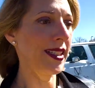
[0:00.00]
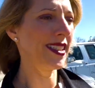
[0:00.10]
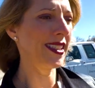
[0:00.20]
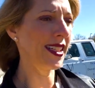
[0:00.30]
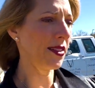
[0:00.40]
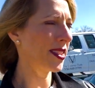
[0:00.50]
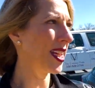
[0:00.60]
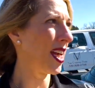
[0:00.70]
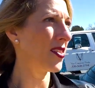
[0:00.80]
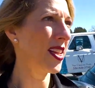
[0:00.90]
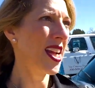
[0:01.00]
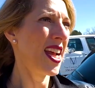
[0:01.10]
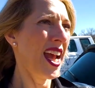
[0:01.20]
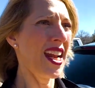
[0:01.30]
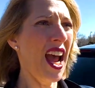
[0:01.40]
downtown,
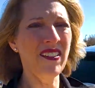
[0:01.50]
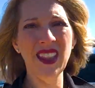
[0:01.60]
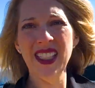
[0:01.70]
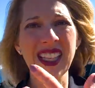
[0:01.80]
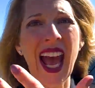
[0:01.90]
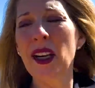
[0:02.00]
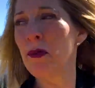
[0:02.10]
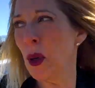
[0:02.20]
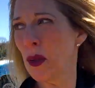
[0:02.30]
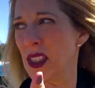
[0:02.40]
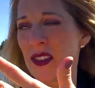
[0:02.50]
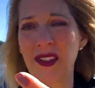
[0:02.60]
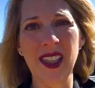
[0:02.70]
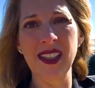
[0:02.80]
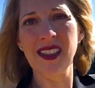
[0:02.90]
and having this added bonus of
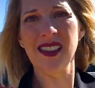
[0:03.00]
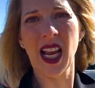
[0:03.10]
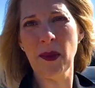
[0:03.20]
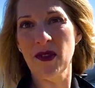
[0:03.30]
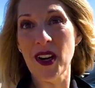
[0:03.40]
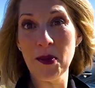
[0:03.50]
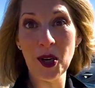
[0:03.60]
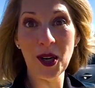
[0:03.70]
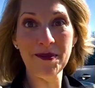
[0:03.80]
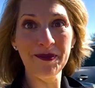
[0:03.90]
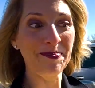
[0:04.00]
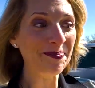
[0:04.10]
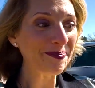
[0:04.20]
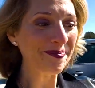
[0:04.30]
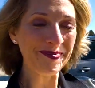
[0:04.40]
this type of neighborhood.
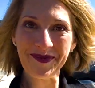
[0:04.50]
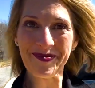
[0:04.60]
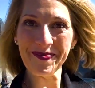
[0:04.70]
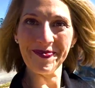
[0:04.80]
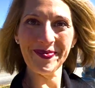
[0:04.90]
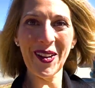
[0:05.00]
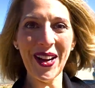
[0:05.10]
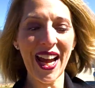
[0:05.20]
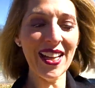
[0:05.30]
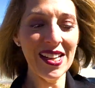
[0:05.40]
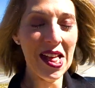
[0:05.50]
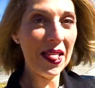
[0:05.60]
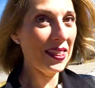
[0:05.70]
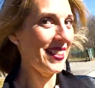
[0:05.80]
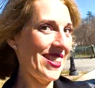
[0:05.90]
Okay,
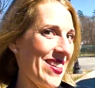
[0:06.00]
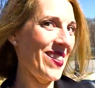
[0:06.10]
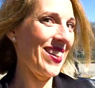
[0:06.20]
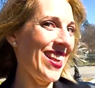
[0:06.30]
let's go to the